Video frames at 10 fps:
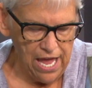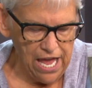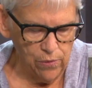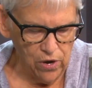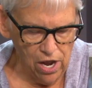
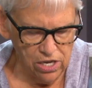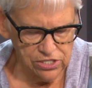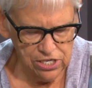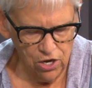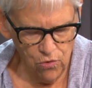And we
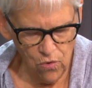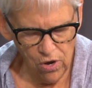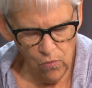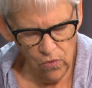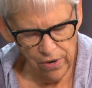also
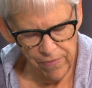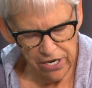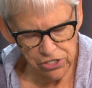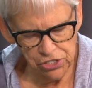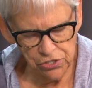want to
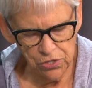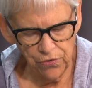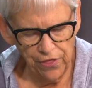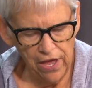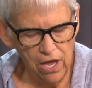make sure
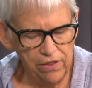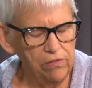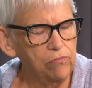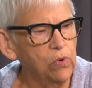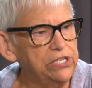that
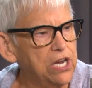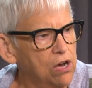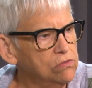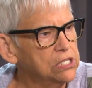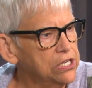we
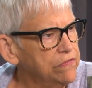don't leave